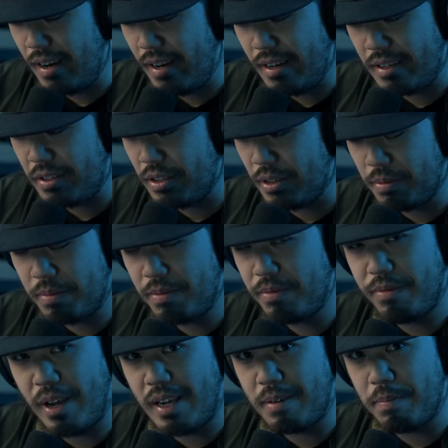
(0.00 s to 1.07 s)
like to
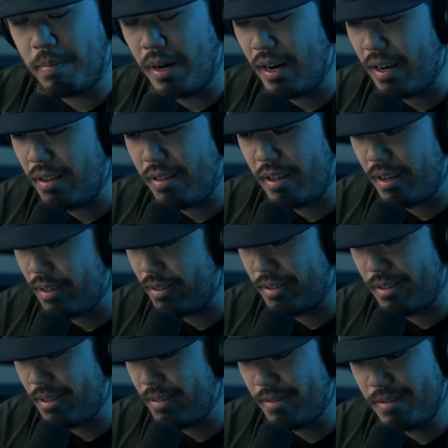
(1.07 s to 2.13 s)
fake buy
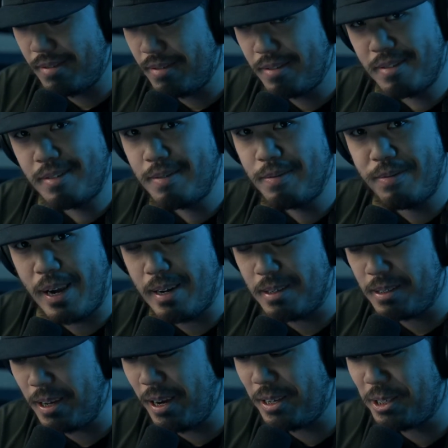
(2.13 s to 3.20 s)
things and
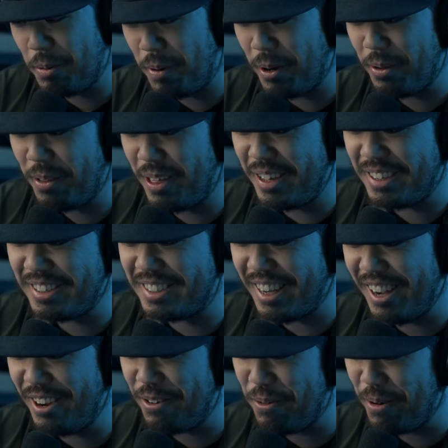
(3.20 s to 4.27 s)
fantasize about things
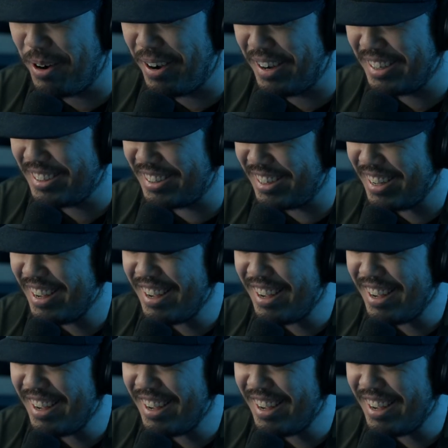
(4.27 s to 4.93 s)
I want.